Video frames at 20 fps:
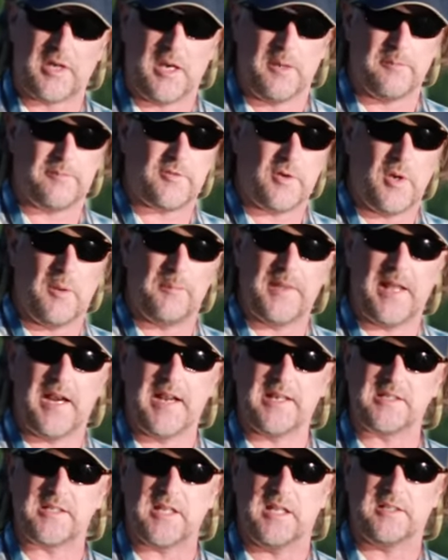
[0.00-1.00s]
comes from that
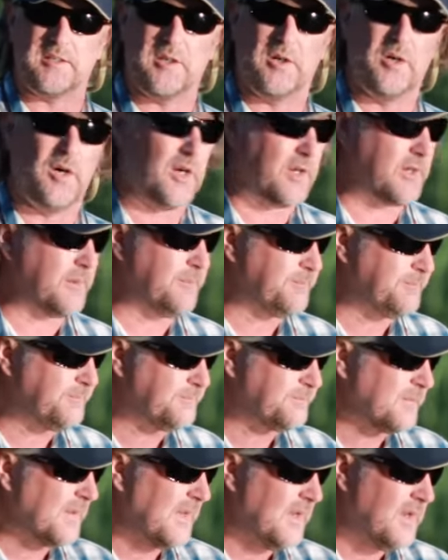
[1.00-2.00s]
I set the hook,
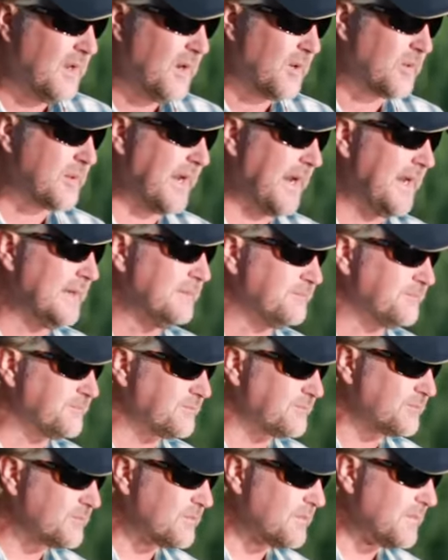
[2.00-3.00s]
okay?
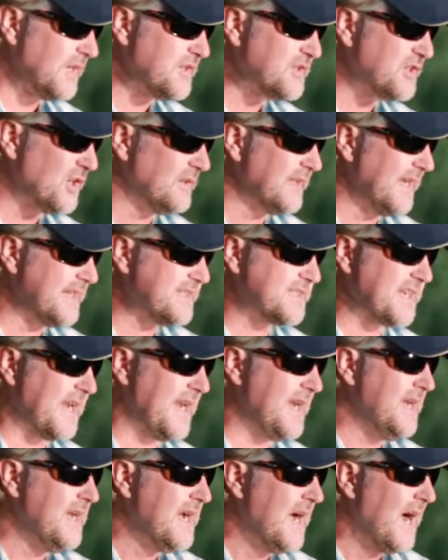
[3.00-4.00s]
So let's
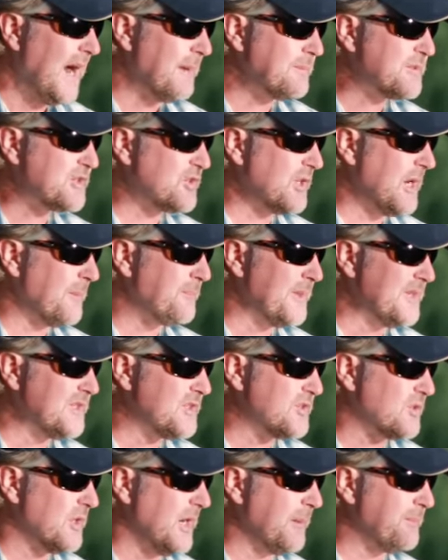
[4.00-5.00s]
say I'm stripping.
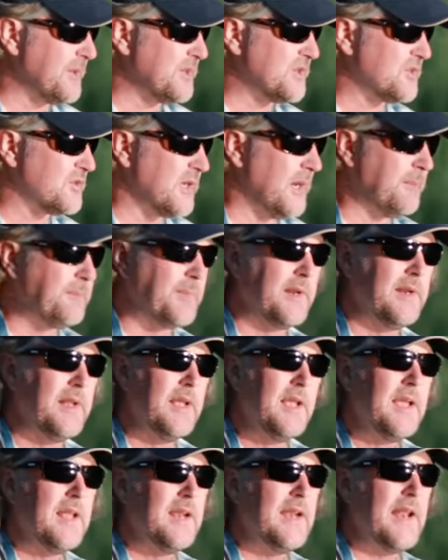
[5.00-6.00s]

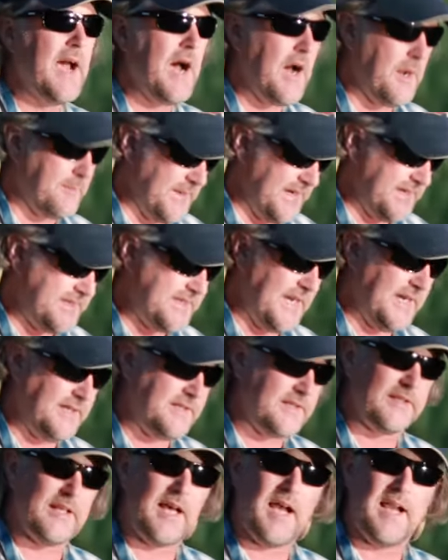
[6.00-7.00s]
Now I'm gonna take
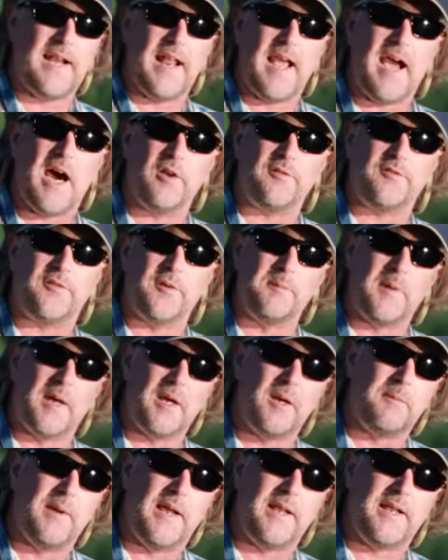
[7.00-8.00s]
the line out from
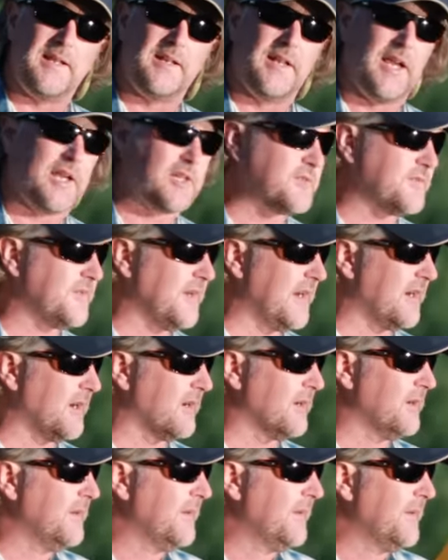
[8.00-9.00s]
under my index
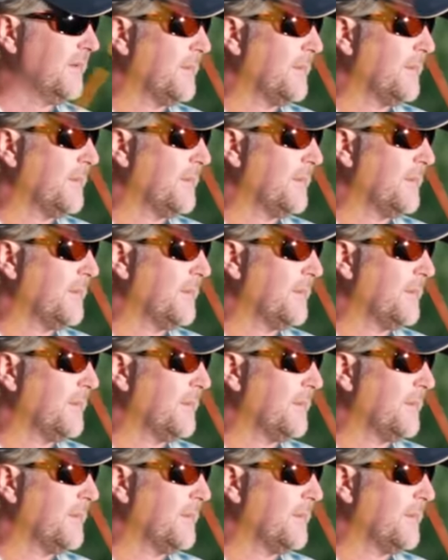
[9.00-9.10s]
finger,